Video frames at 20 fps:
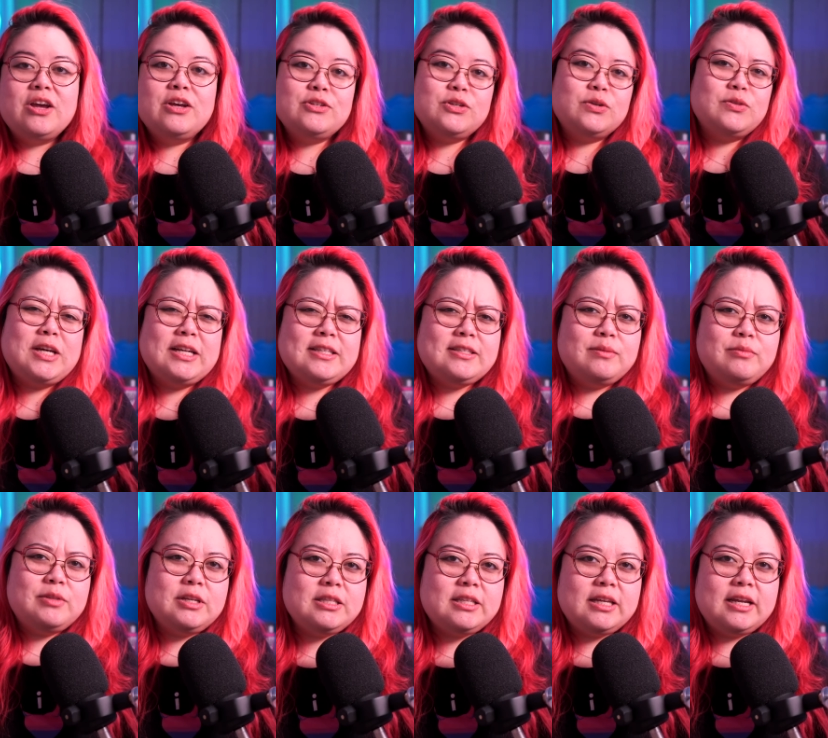So that's
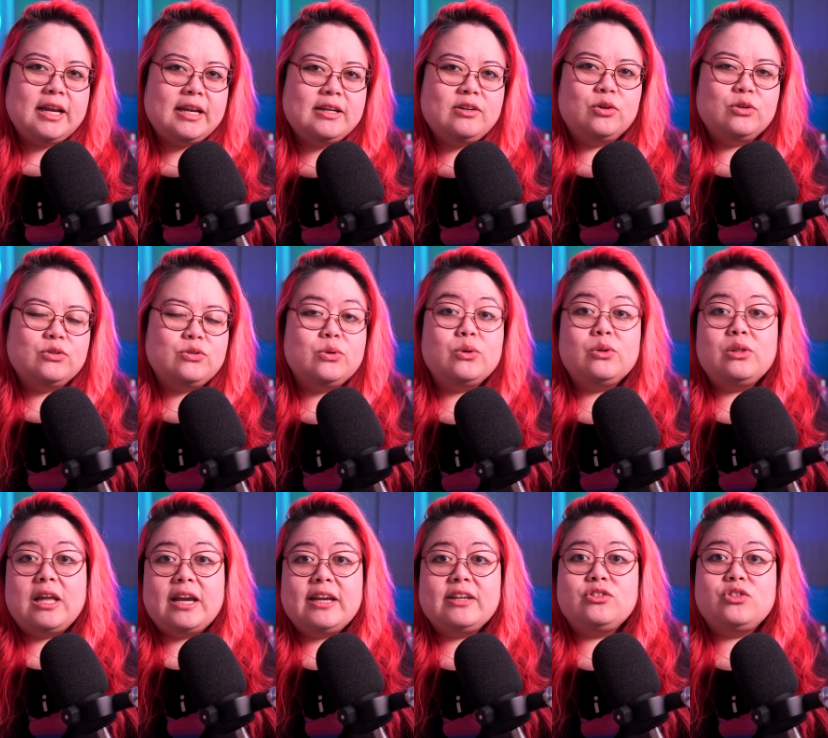something that I'd also
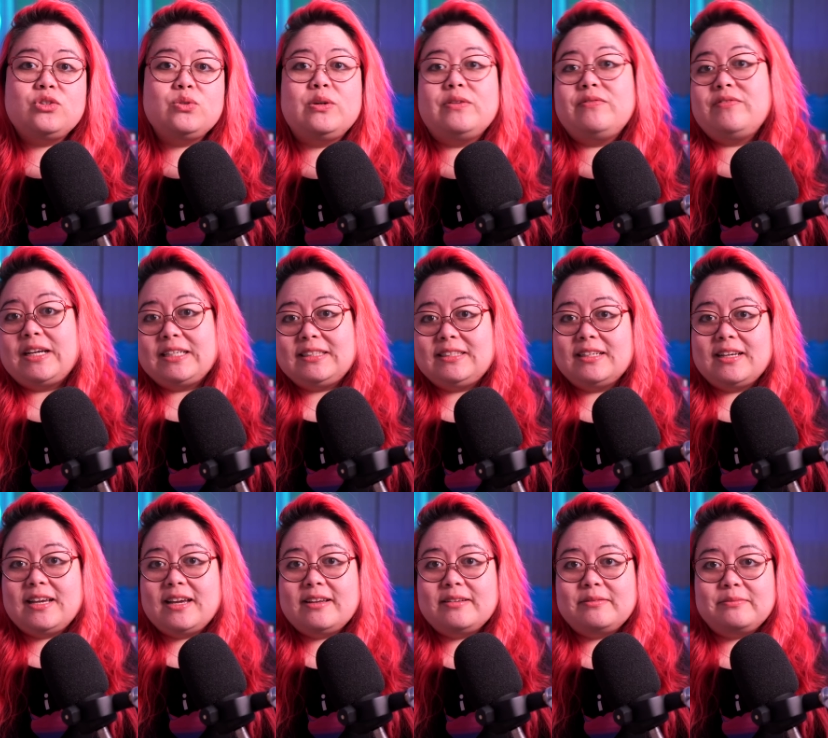like to
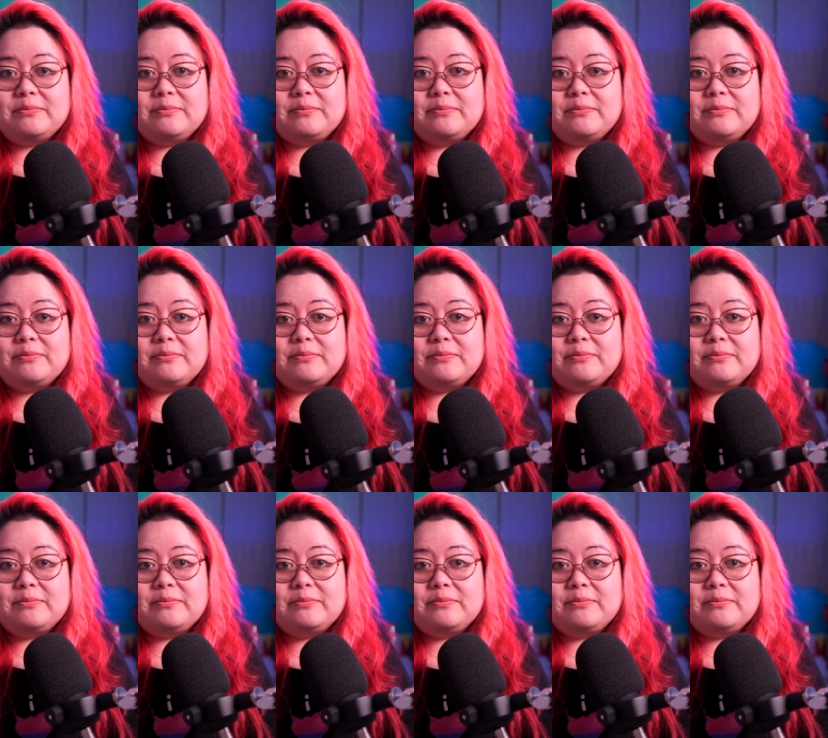investigate.